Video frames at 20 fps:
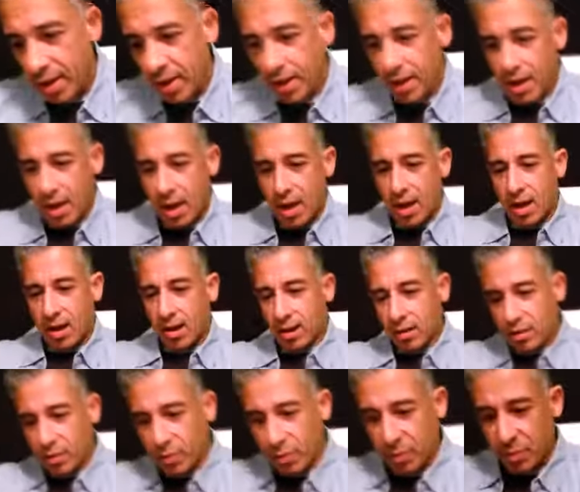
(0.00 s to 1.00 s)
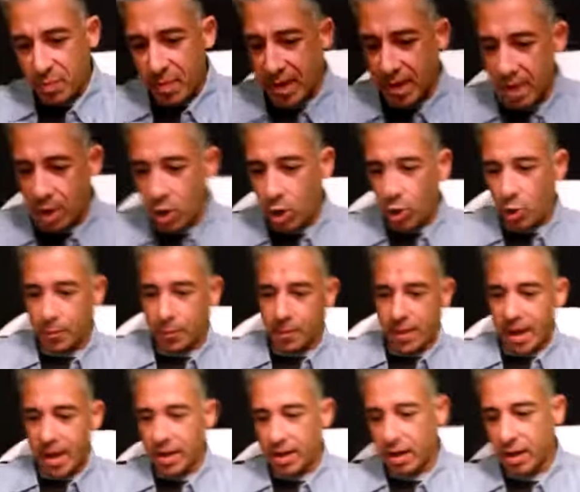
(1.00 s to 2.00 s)
uh, with me, and I hope
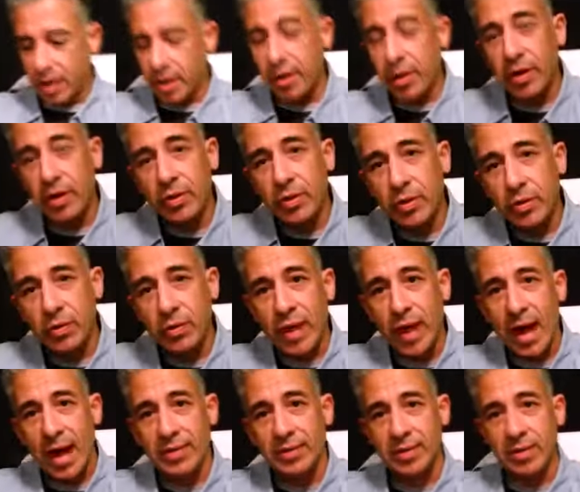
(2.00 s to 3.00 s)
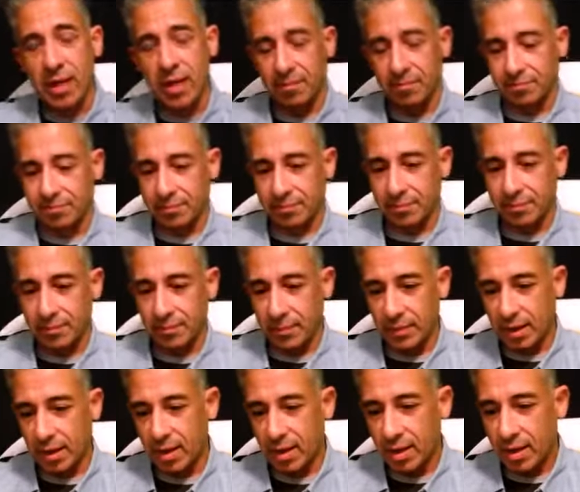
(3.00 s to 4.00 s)
that uh, you got some
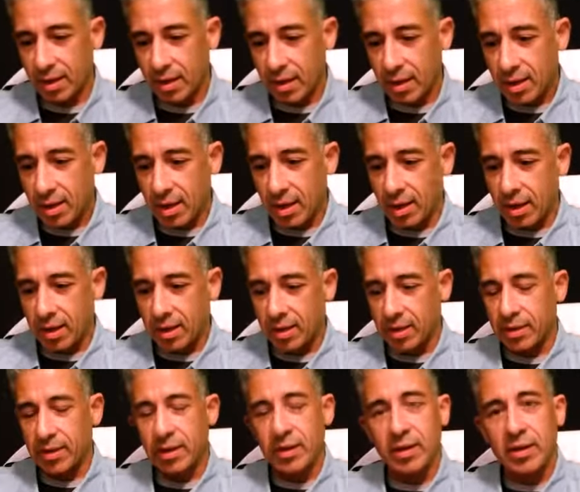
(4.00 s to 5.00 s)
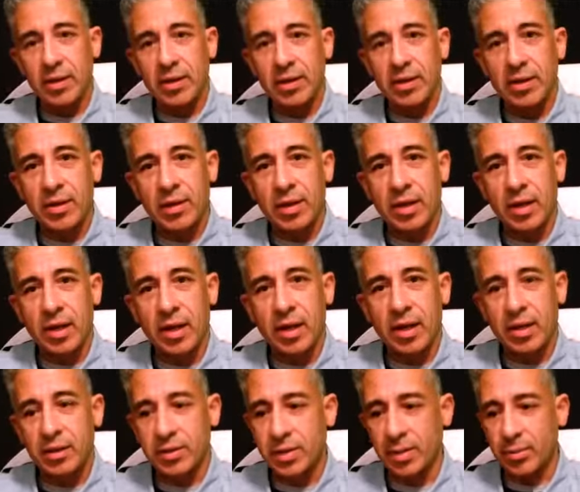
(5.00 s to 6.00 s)
uh,
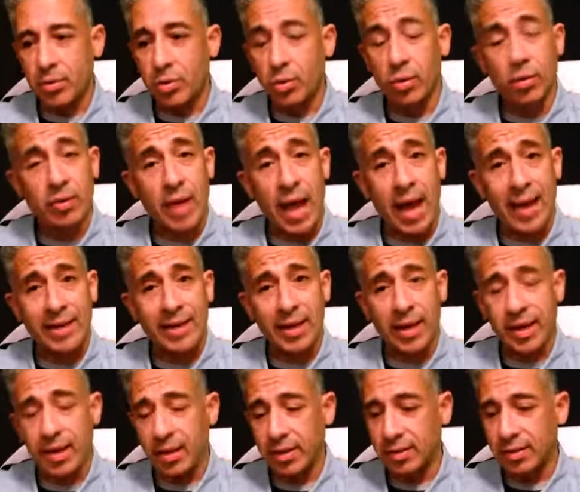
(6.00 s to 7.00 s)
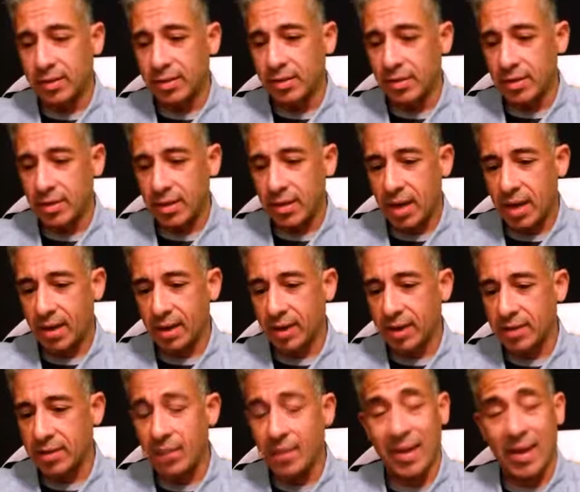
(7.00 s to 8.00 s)
uh some cool ideas, at
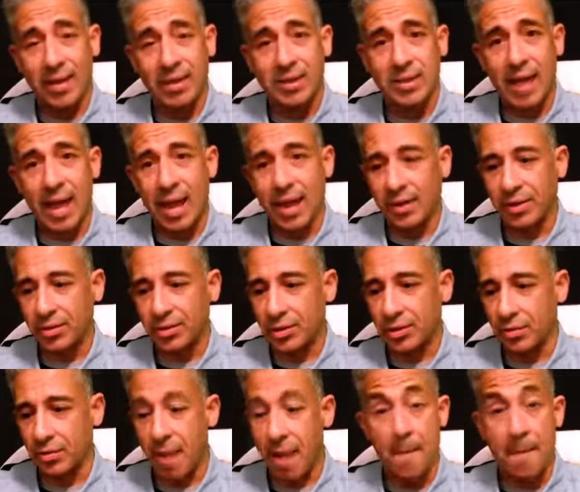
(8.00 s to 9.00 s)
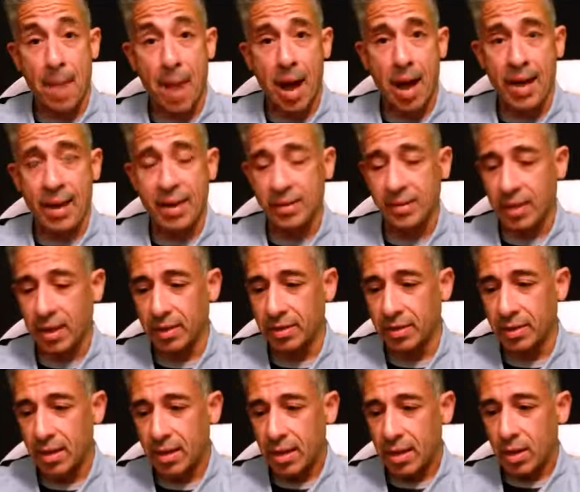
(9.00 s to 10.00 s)
least some insight into my mind,
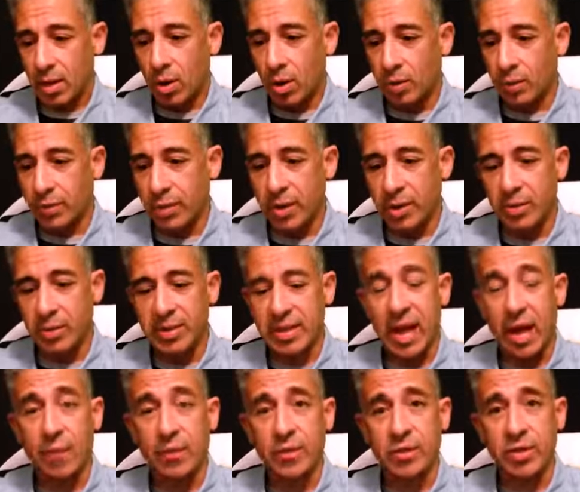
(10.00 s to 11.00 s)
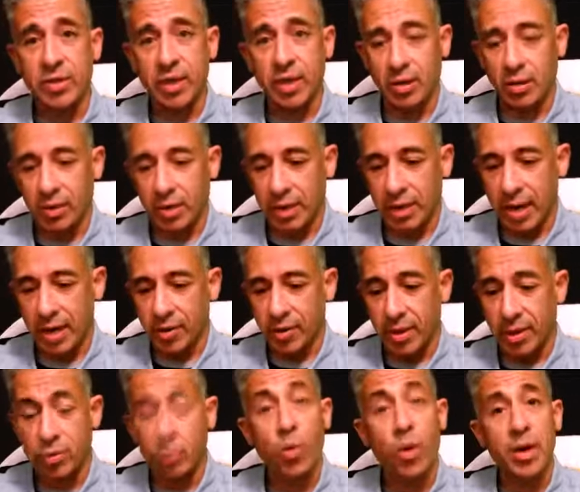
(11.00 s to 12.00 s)
and hopefully it was helpful to you. I, I know
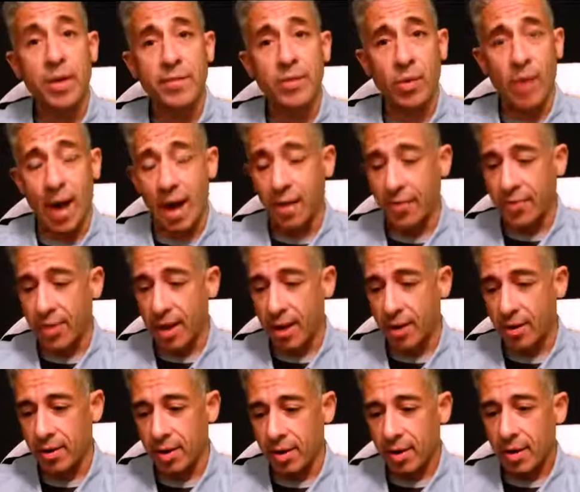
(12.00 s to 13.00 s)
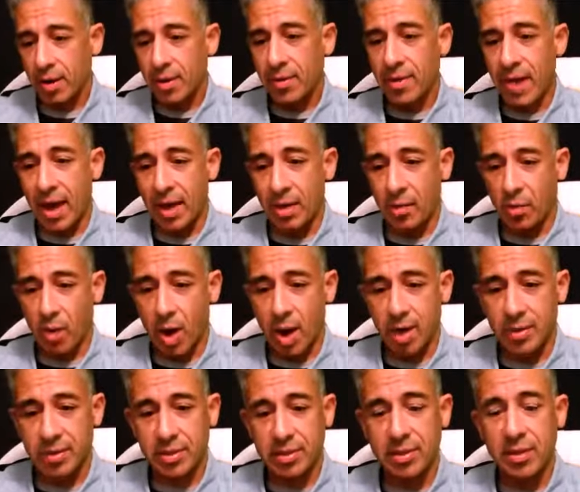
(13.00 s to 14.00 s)
there's one of you out there that it
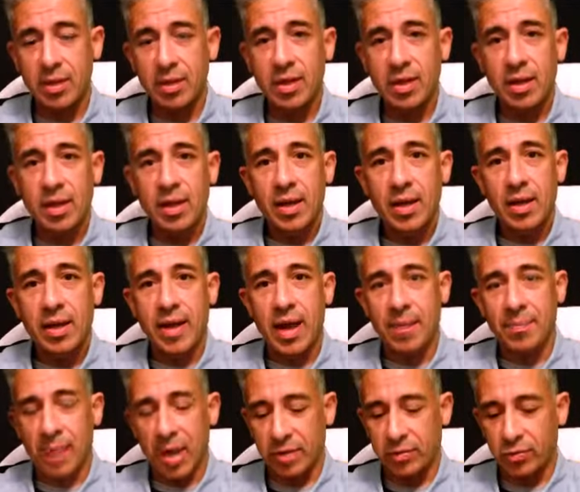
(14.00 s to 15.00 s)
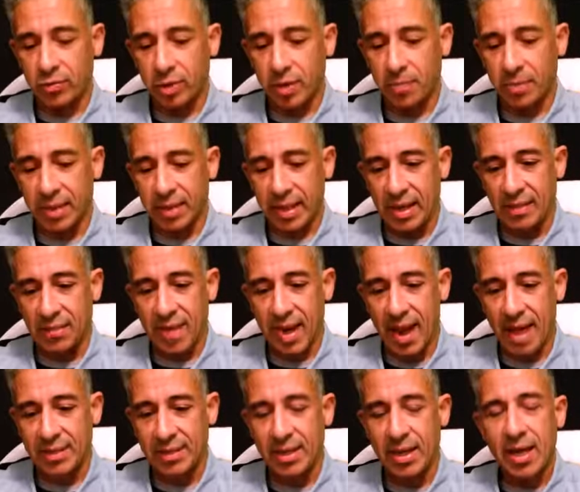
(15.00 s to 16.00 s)
was, and I, I truly believe
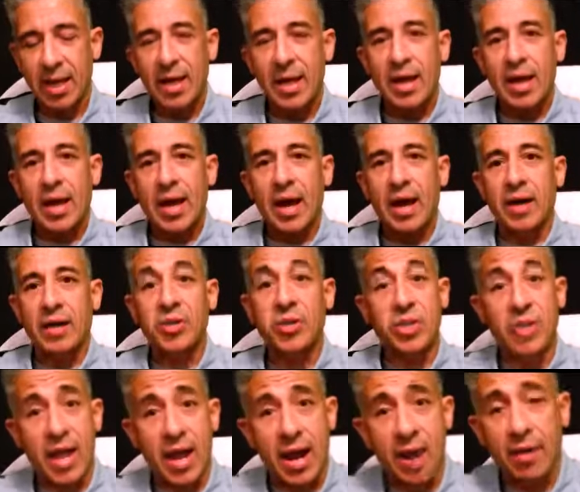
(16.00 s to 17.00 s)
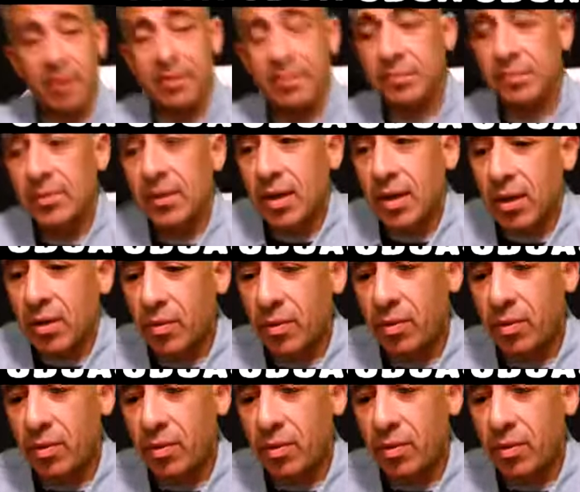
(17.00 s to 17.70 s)
that. Uh, share with